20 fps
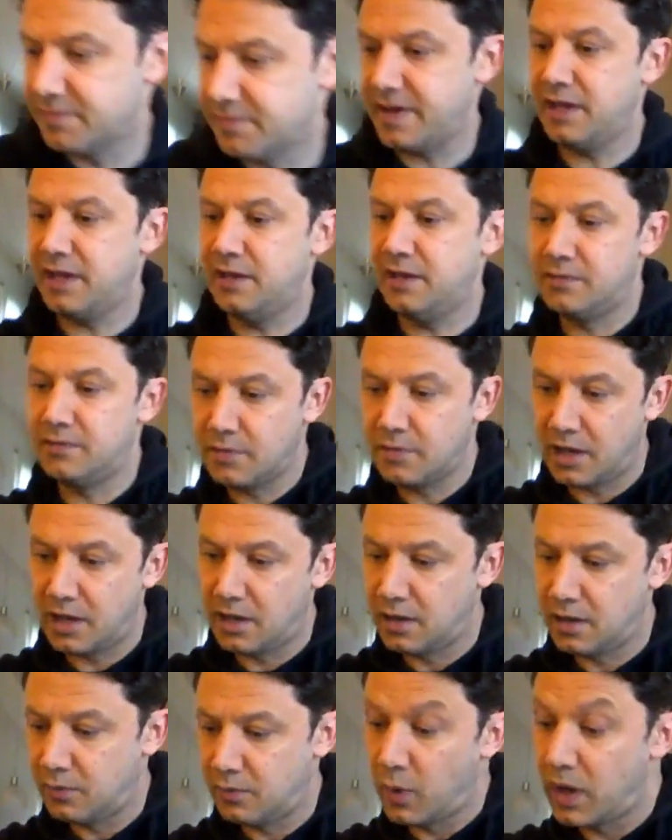vein,
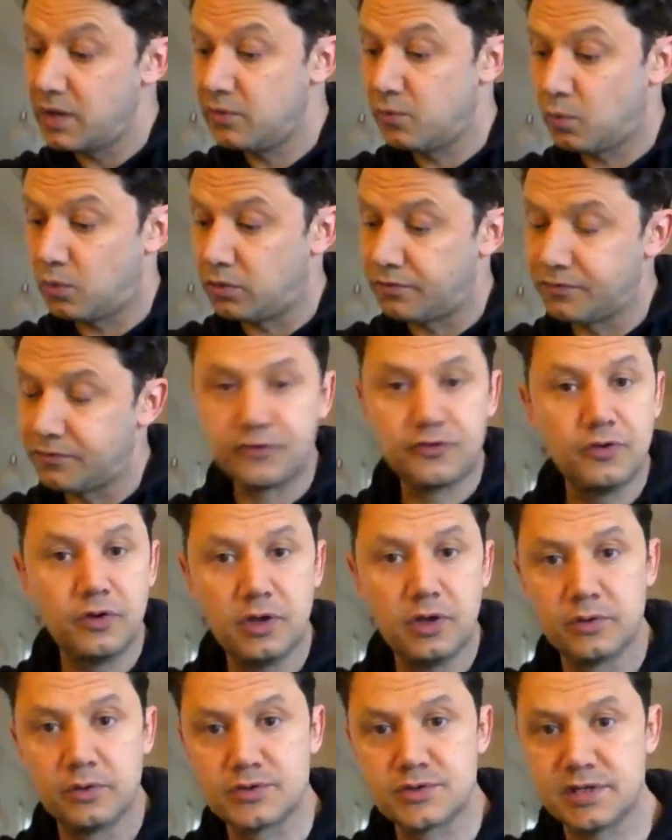White Wolf
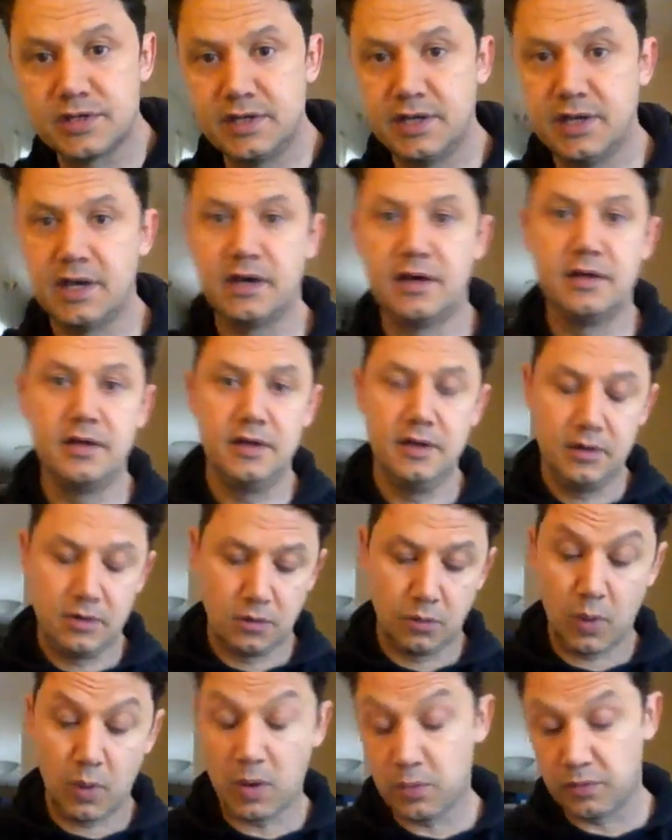Studios, the
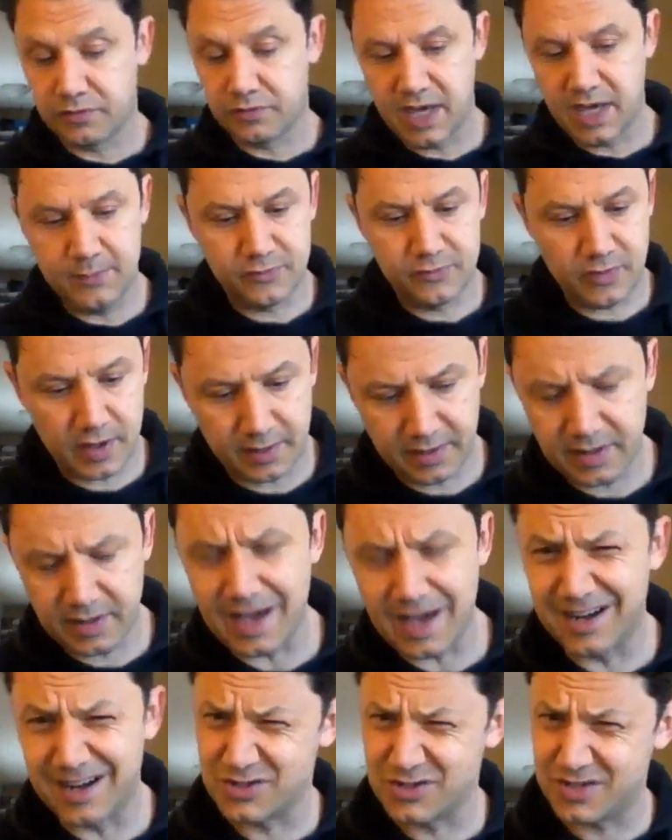White Wolf Games, I
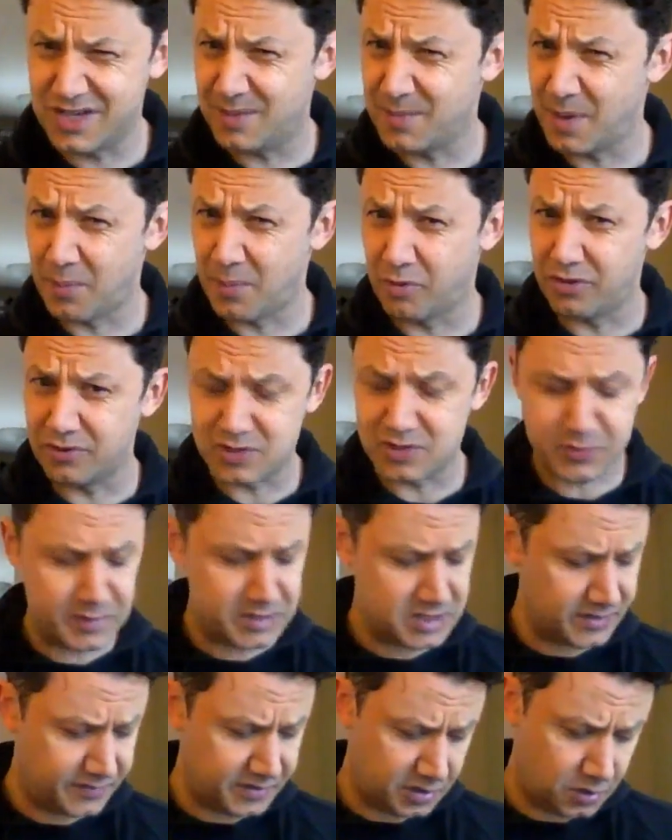honestly can't remember the
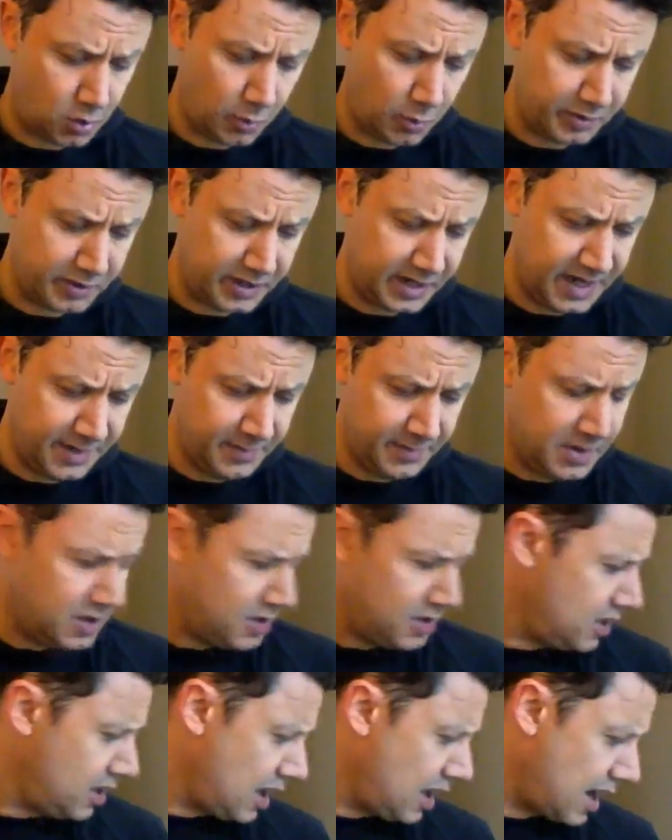specific corporate name,
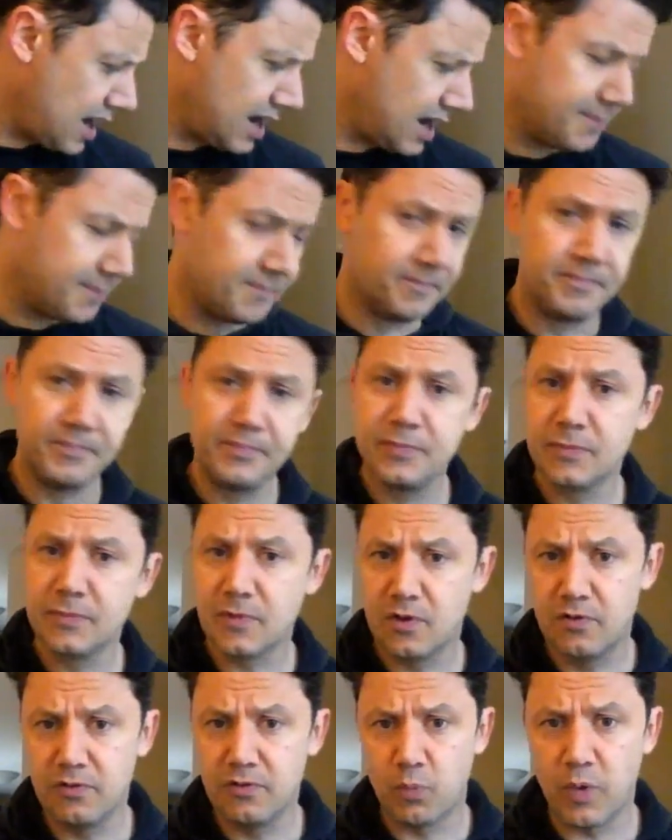
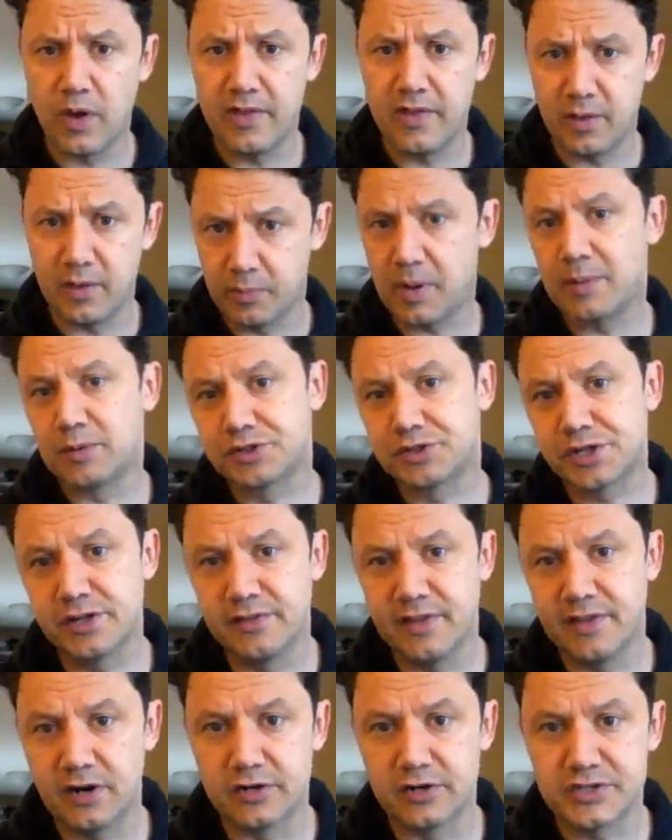when they were publishing
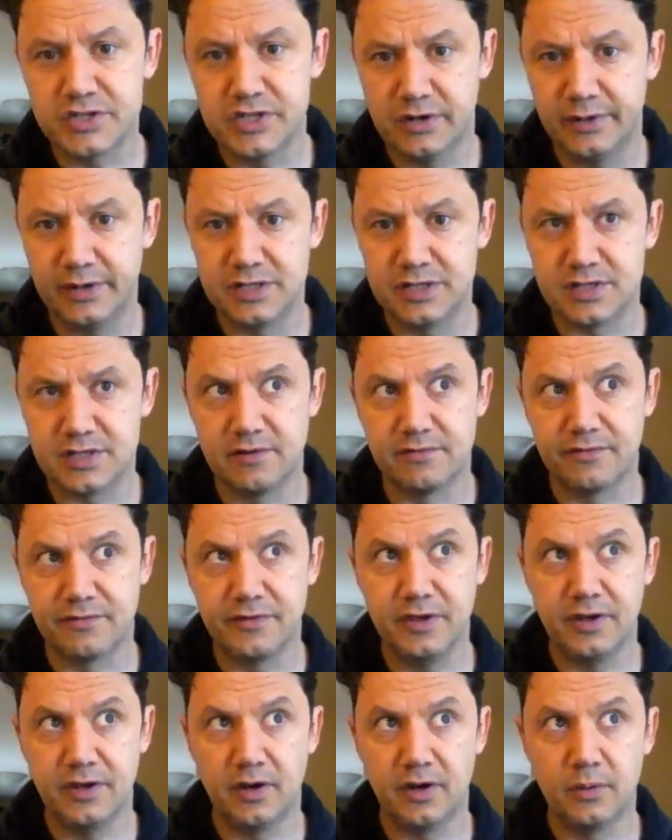their series of,
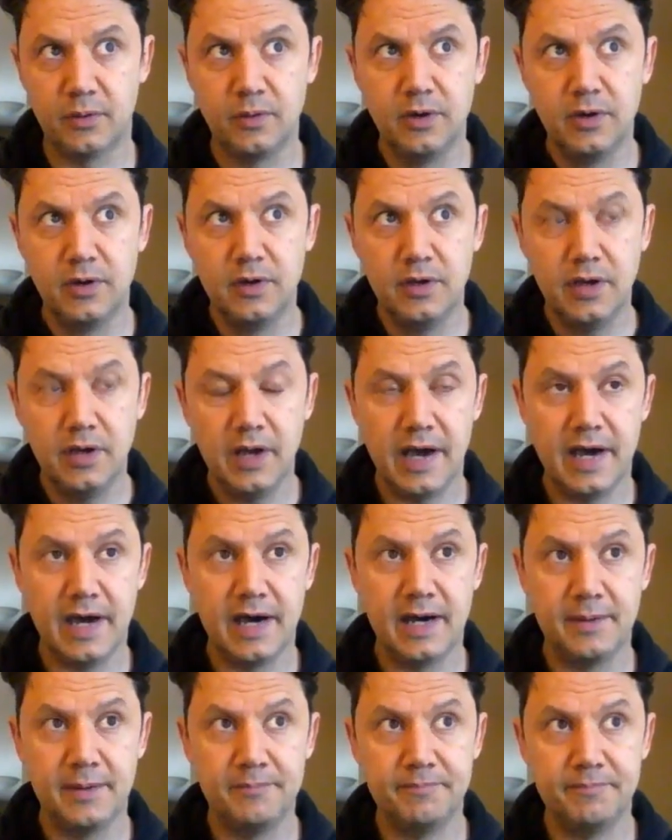
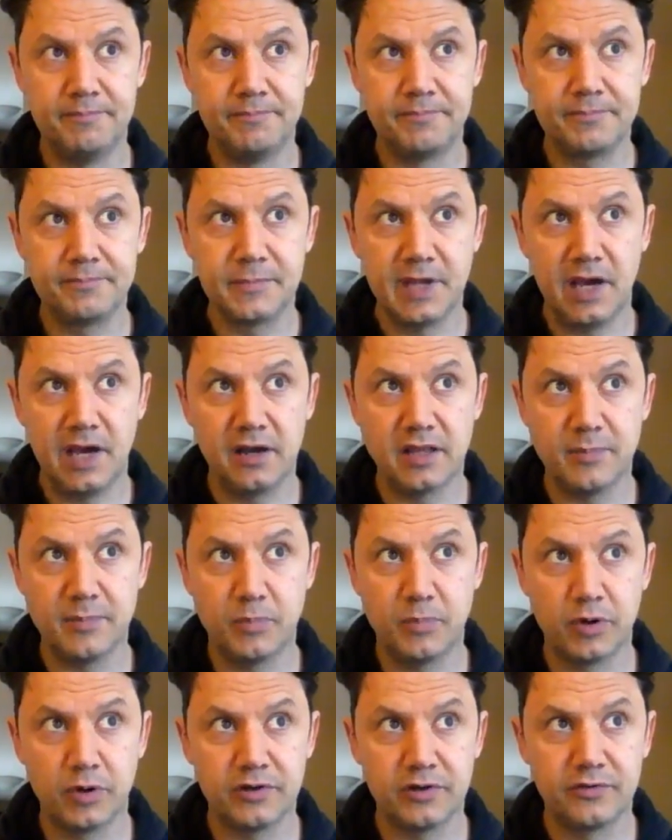how did they
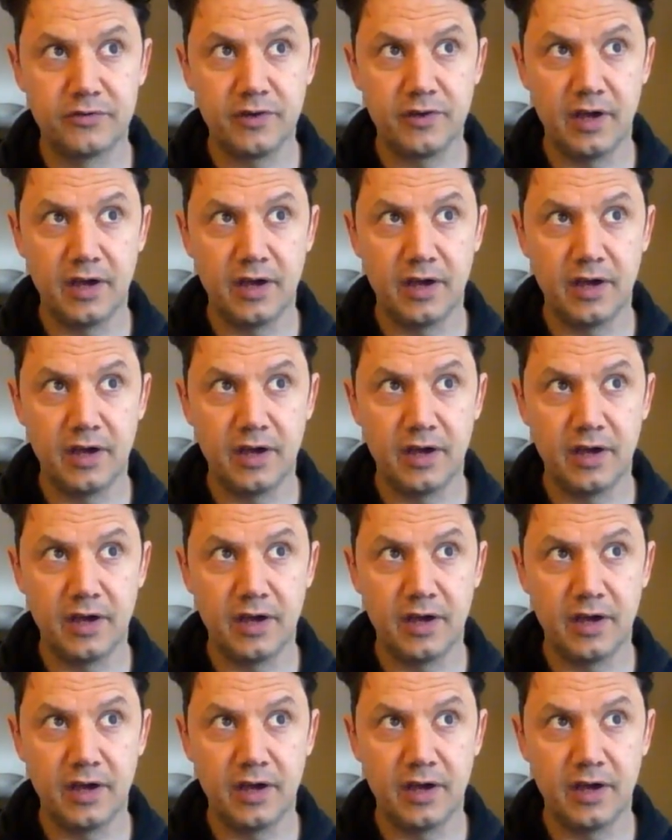put it?